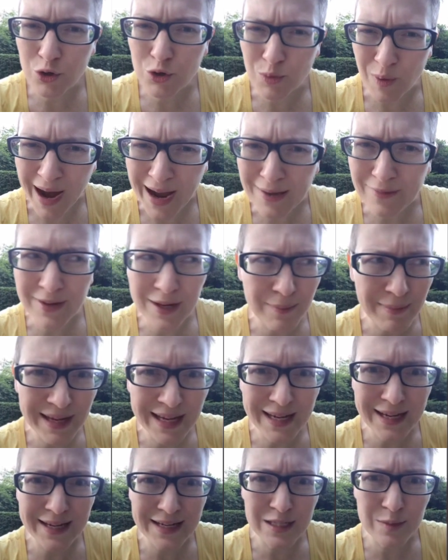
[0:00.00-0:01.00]
you're driving
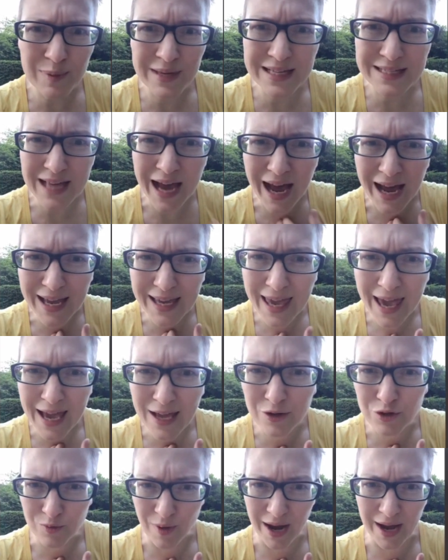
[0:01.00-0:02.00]
me is because I
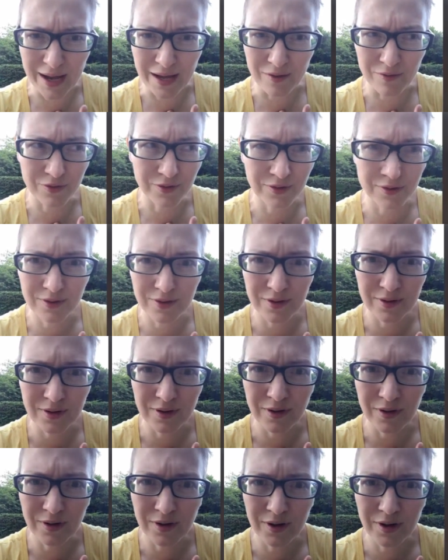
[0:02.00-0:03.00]
can't drive.
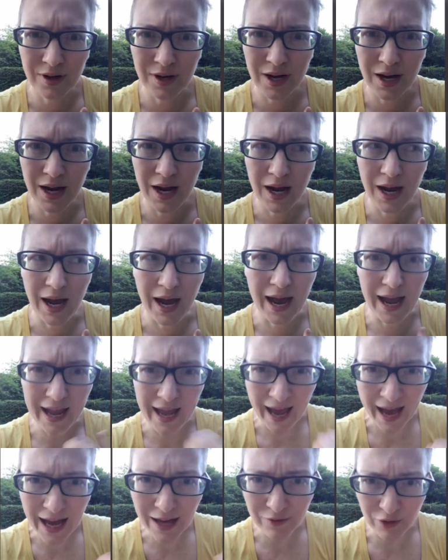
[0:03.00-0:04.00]
I
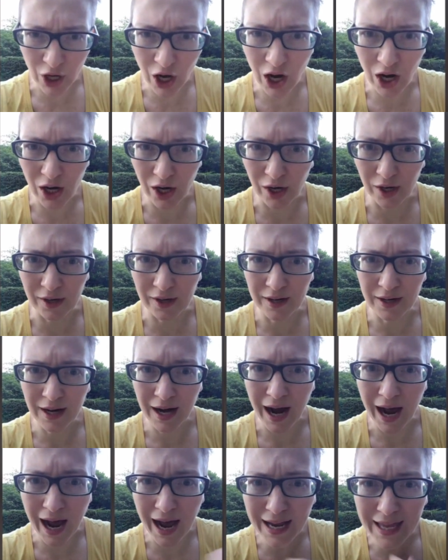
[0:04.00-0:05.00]
have a car.
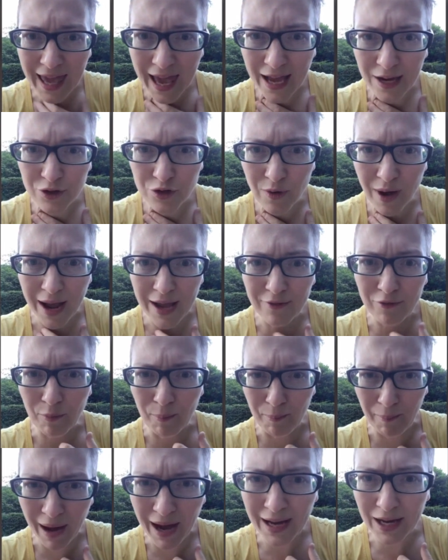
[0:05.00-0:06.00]
I can't drive
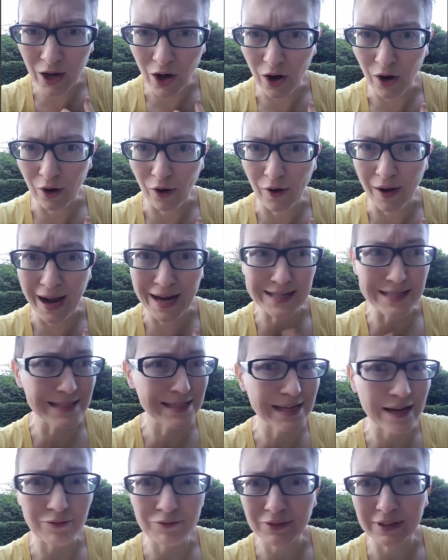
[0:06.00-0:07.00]
my car. I
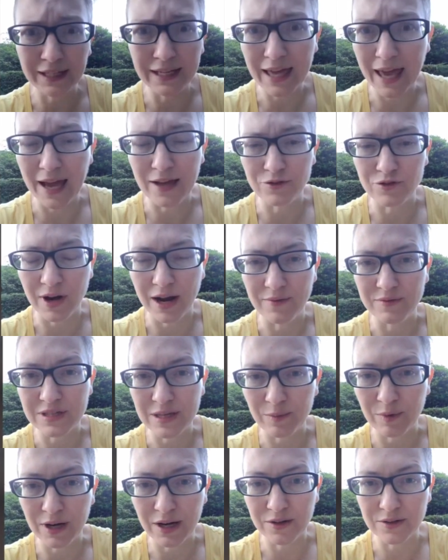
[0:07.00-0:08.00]
definitely can't drive
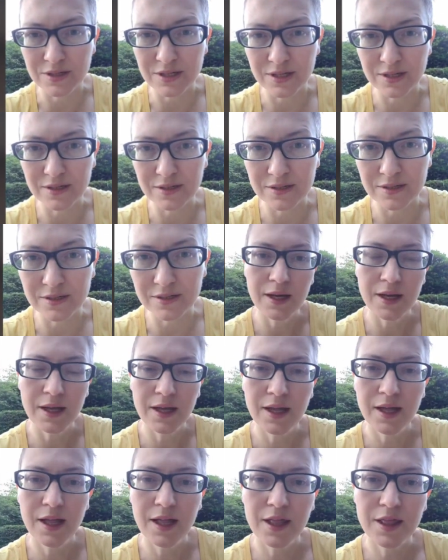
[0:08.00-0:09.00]
someone else's.
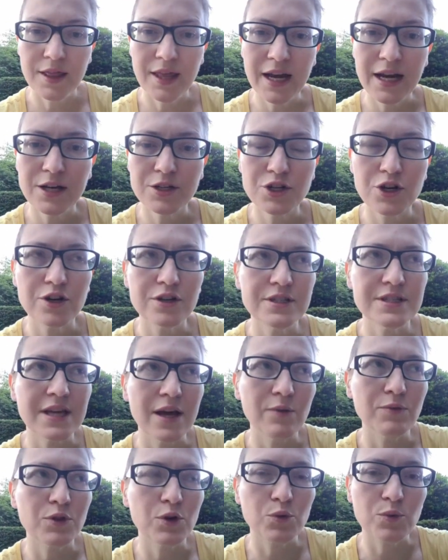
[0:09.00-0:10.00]
Then it turns
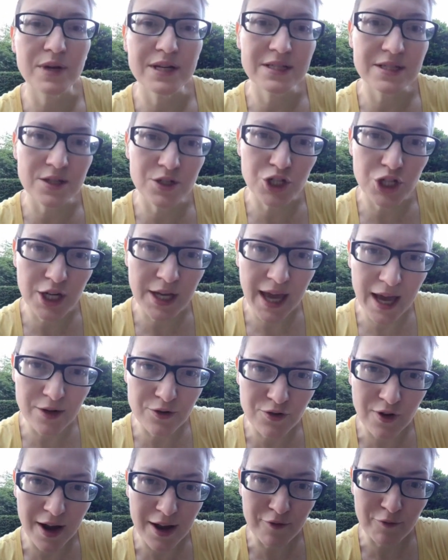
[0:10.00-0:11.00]
out the reason she
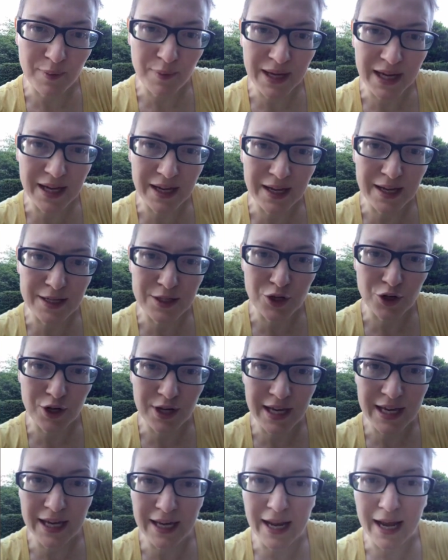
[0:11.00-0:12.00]
can't drive me is
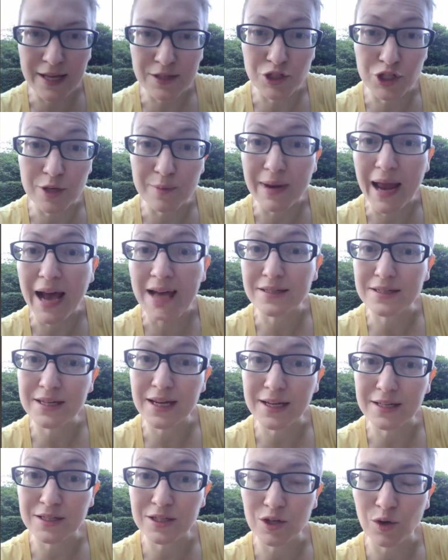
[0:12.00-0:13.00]
her kid has
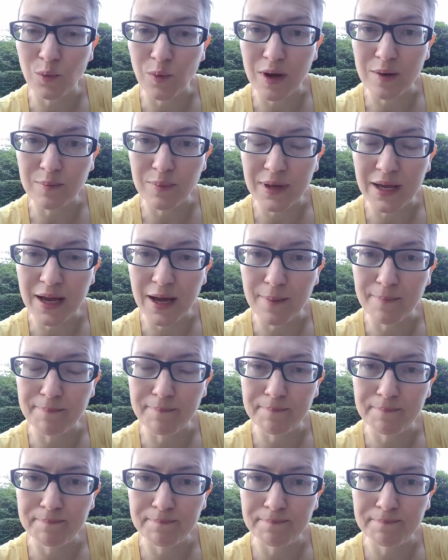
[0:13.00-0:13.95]
gymnastics till 1 p.m.,